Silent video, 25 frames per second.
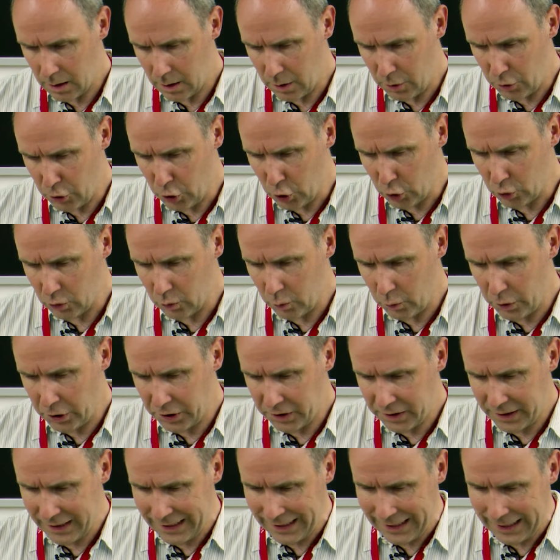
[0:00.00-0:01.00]

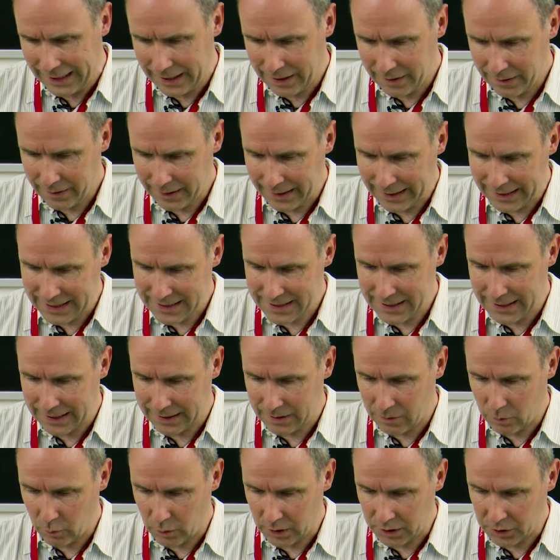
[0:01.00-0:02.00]
Noteworthy here is
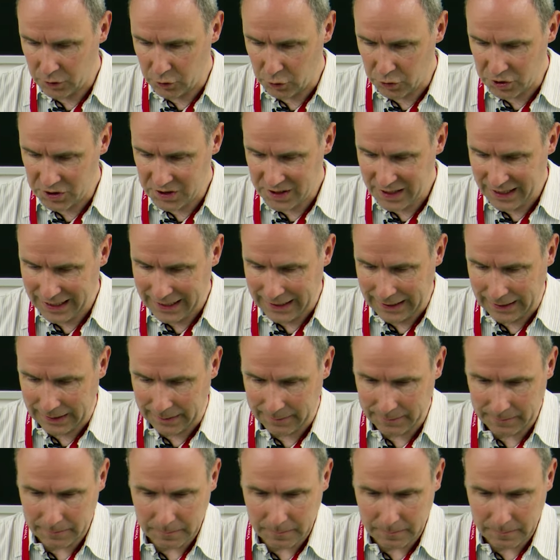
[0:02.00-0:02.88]
that what you see